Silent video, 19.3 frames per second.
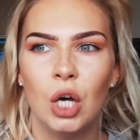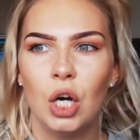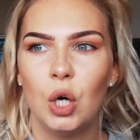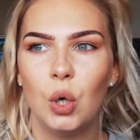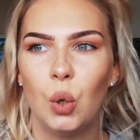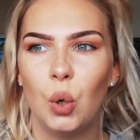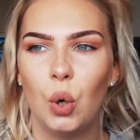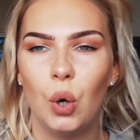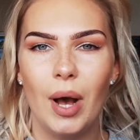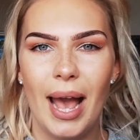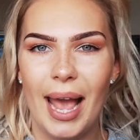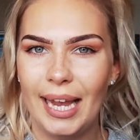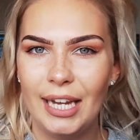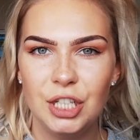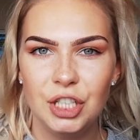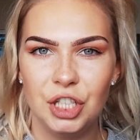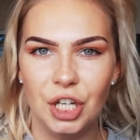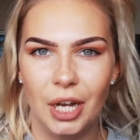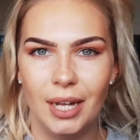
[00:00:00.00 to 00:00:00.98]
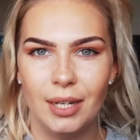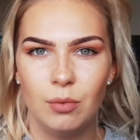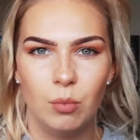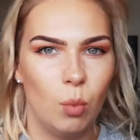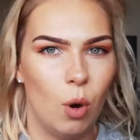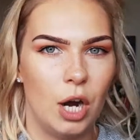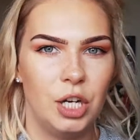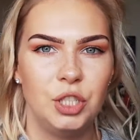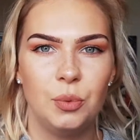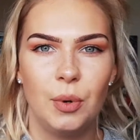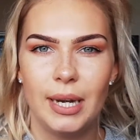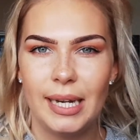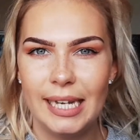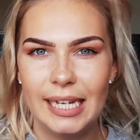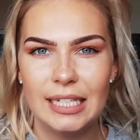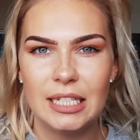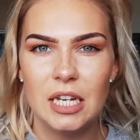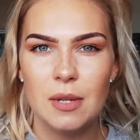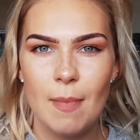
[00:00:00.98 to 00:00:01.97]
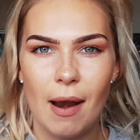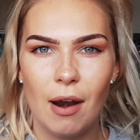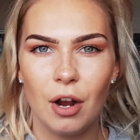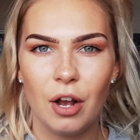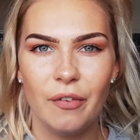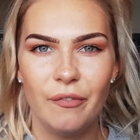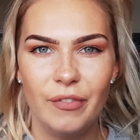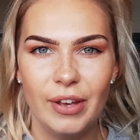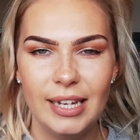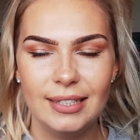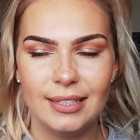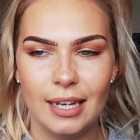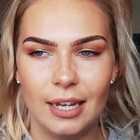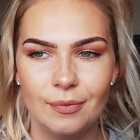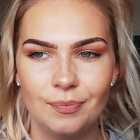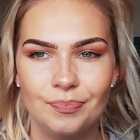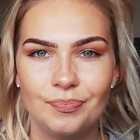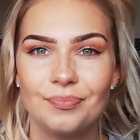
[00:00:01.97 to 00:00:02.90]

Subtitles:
or Asia? Why do I need an American visa?